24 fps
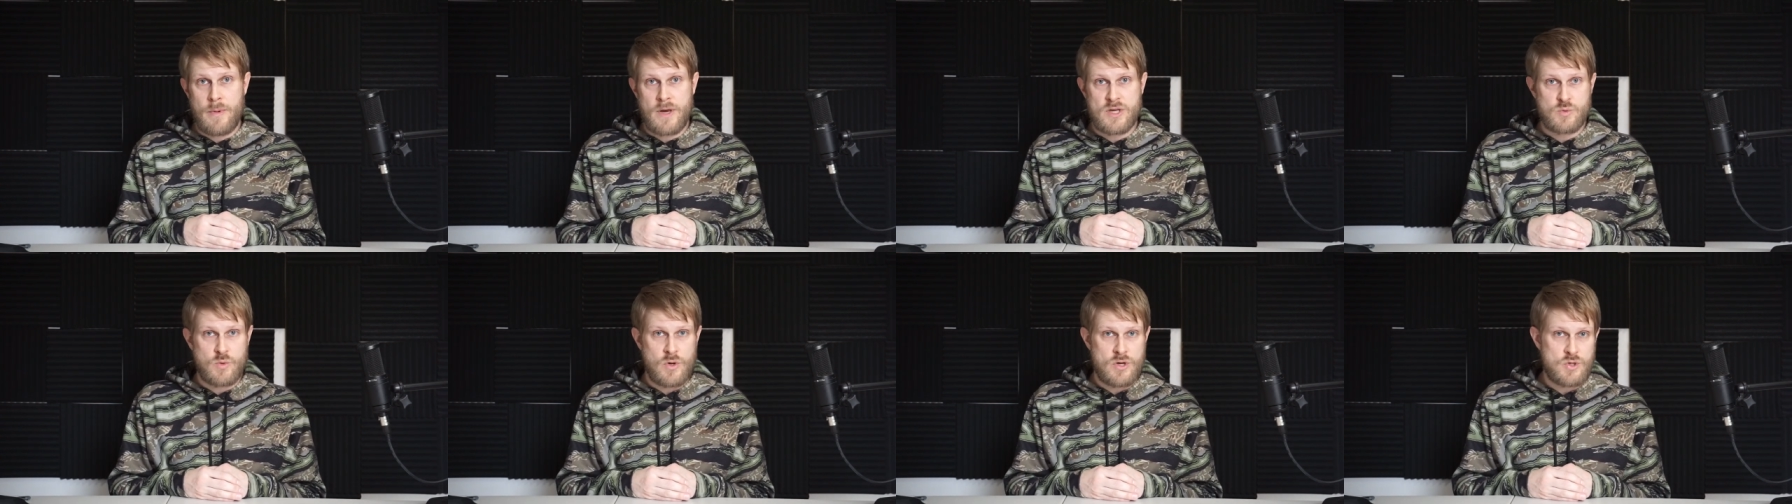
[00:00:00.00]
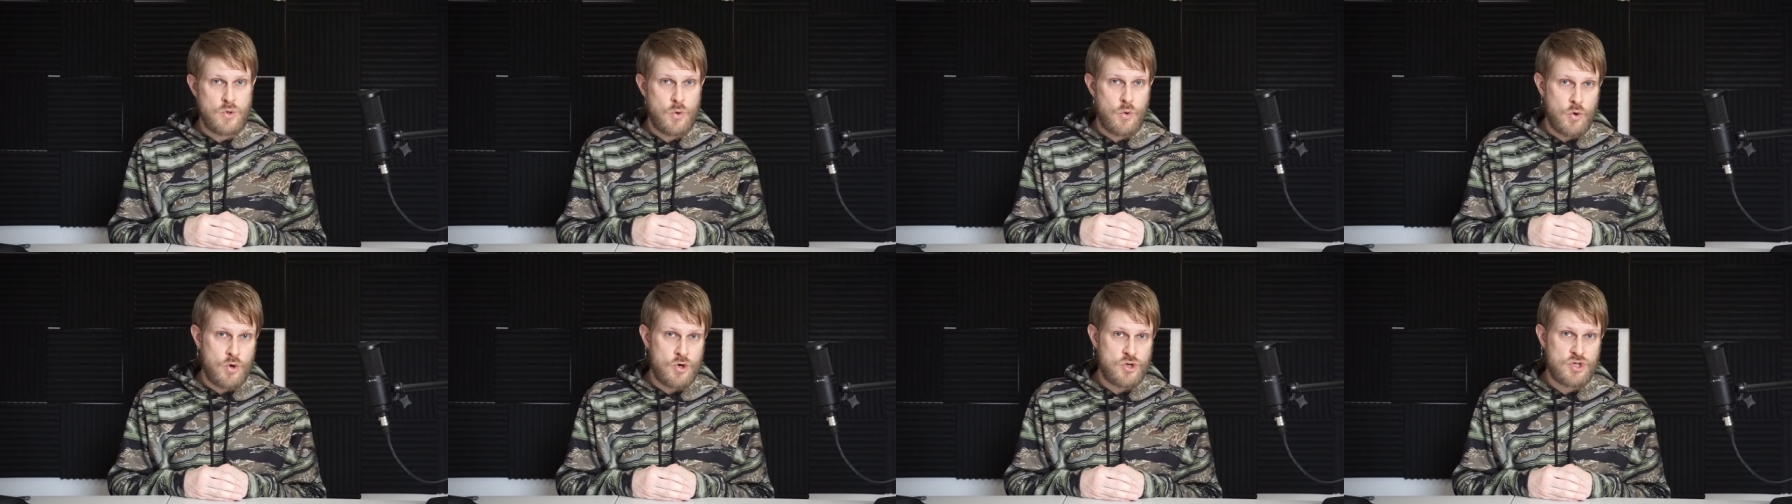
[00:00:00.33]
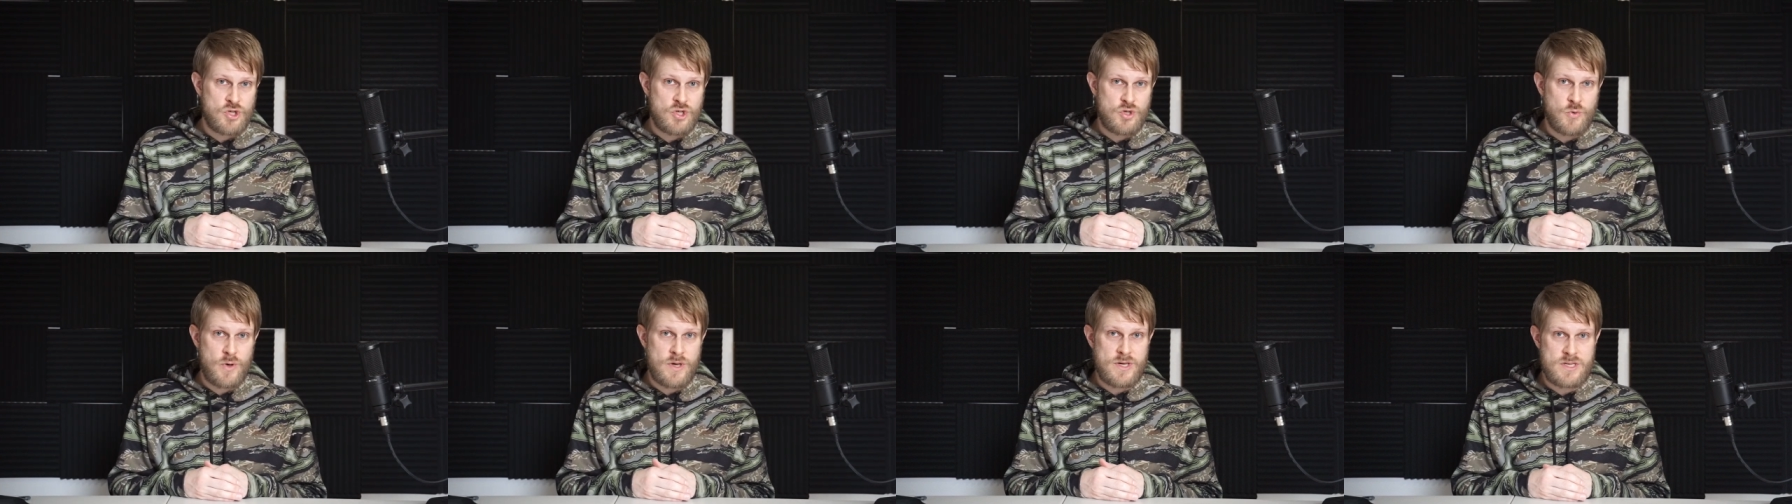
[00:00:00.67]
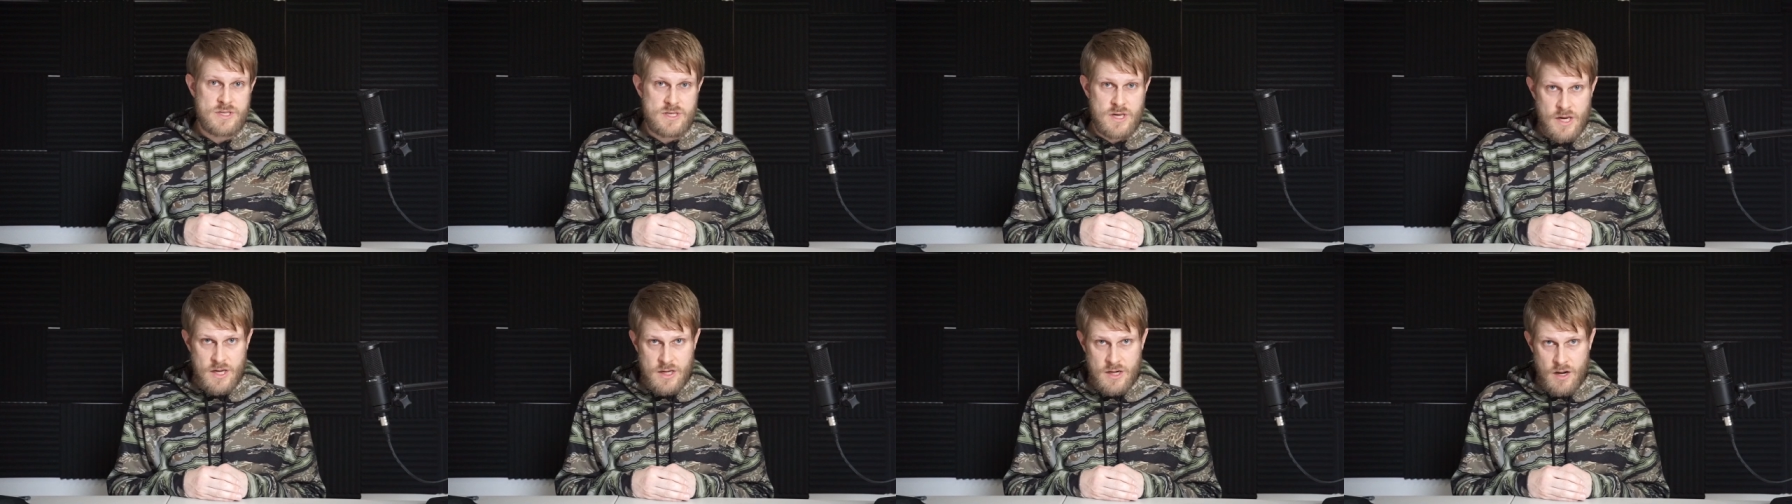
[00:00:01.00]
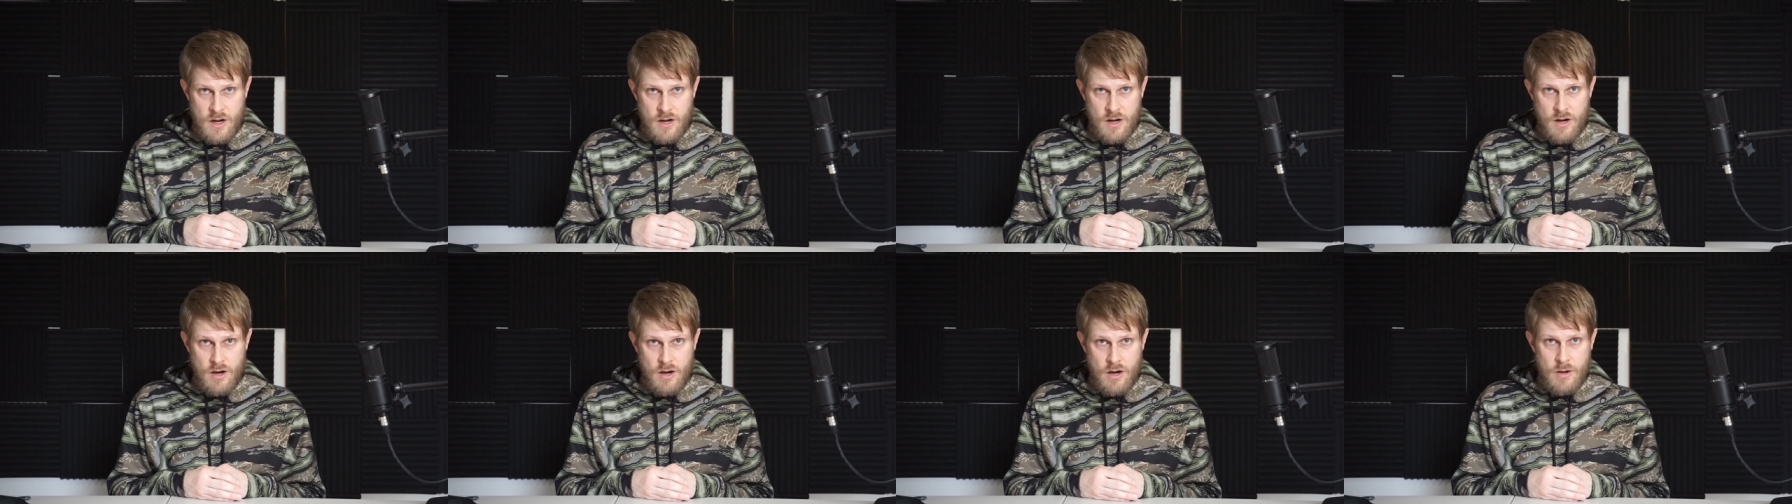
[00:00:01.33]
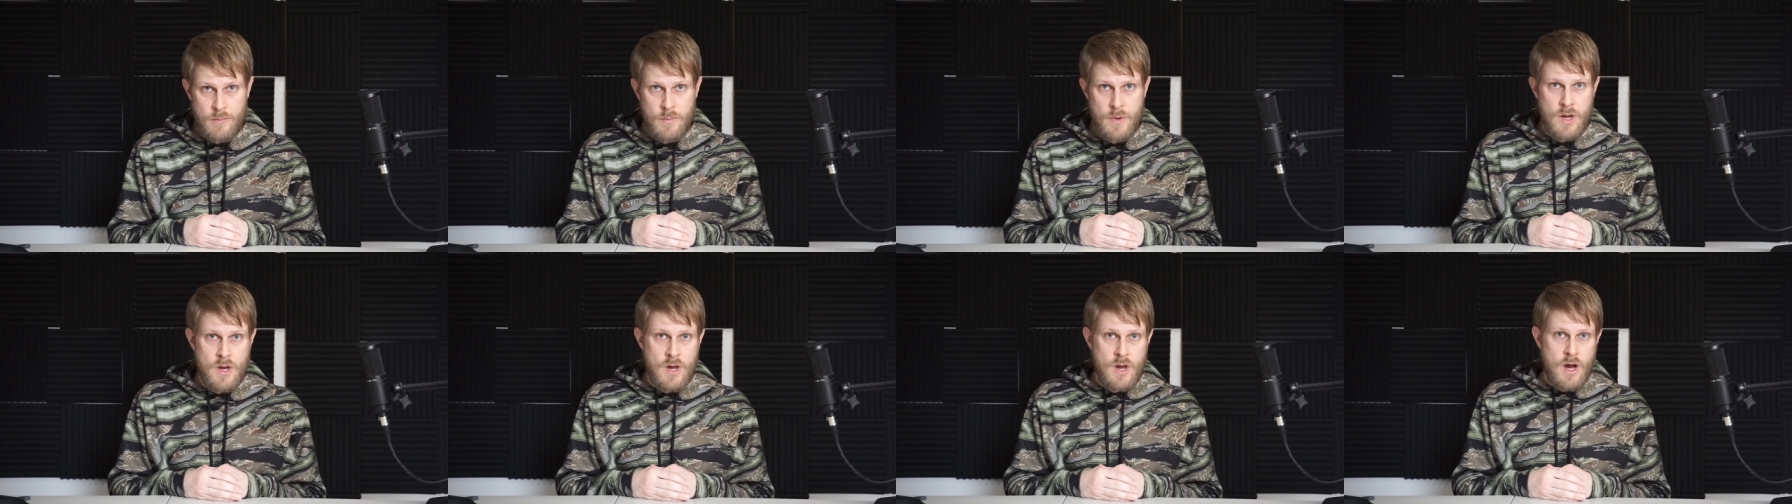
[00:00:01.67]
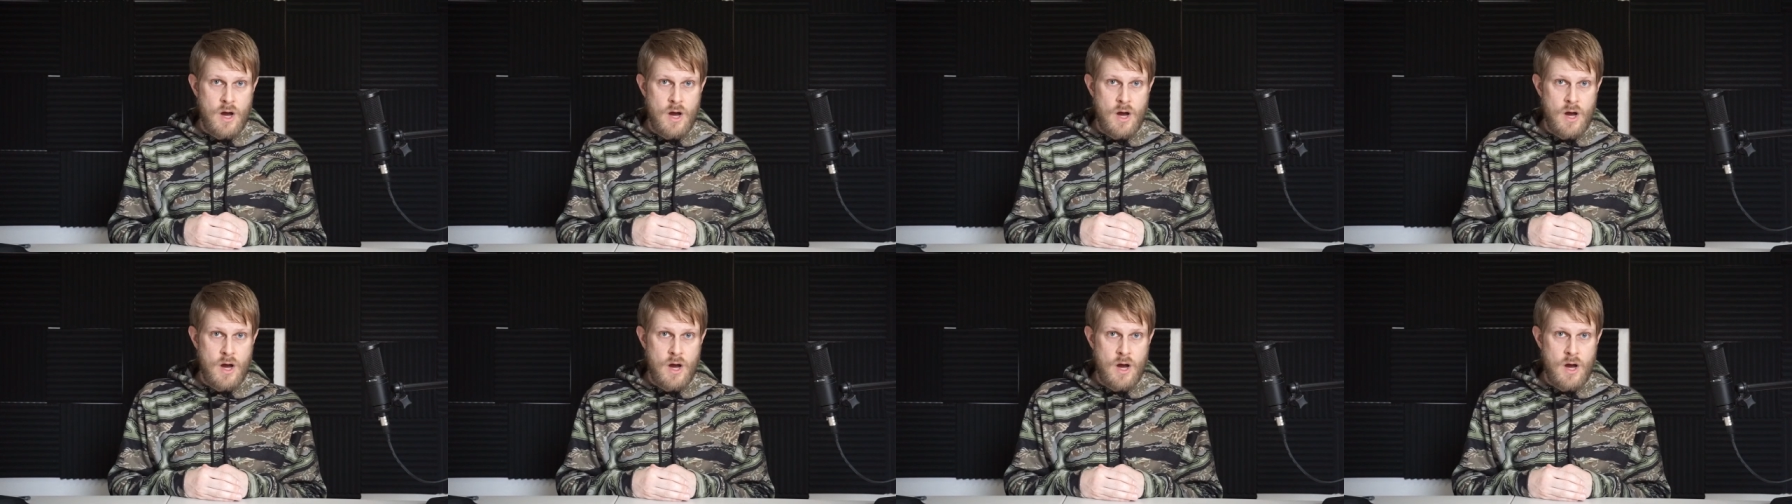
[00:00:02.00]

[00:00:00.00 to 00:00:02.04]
as well as originusa.com.